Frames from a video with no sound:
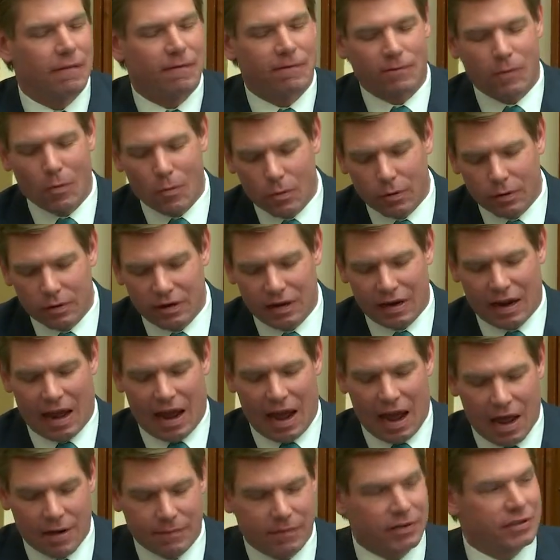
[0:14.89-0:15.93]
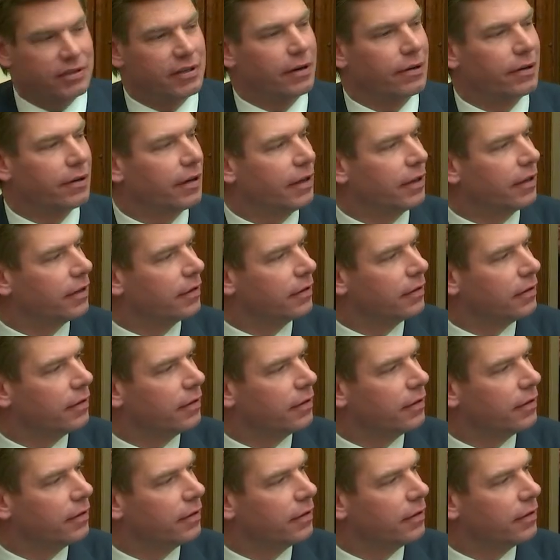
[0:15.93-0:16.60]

a foreign adversary.